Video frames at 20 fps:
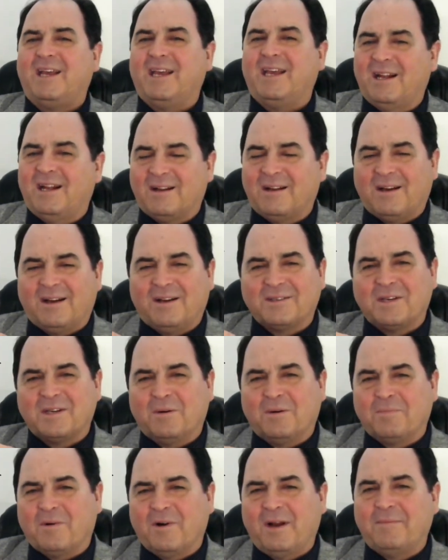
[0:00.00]
and it
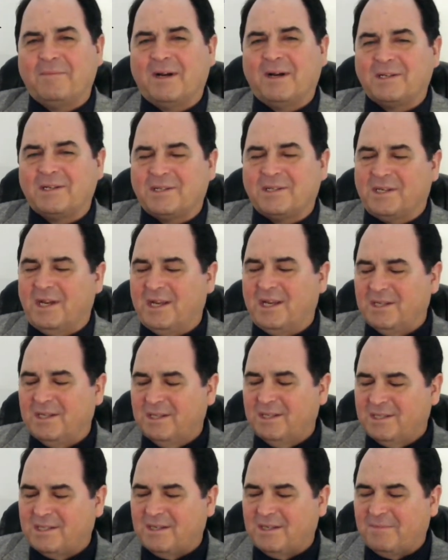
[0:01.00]
also pretty much
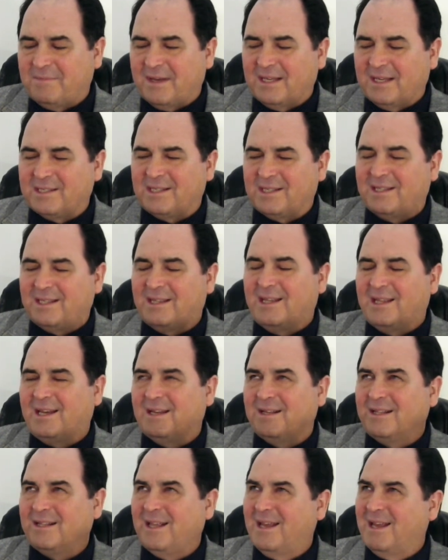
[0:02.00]
cemented
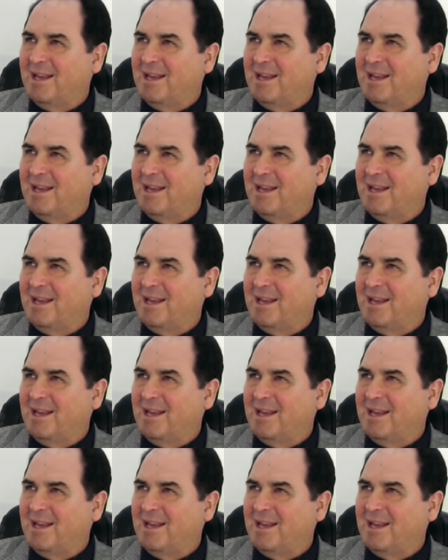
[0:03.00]
the